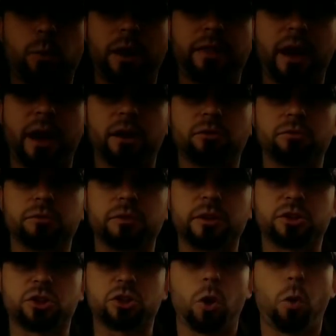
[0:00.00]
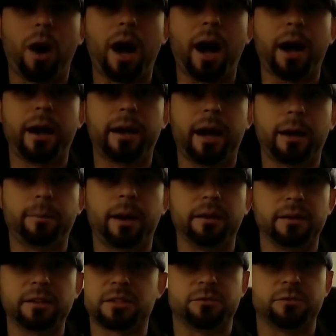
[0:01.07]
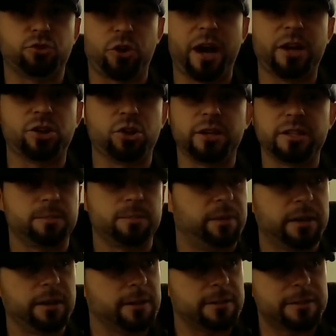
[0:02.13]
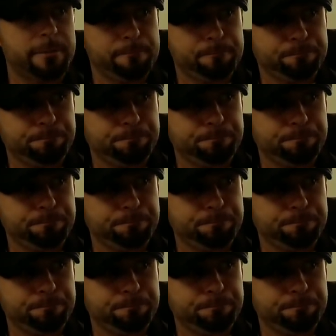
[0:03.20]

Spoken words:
why that is so high on my list of tragedies, because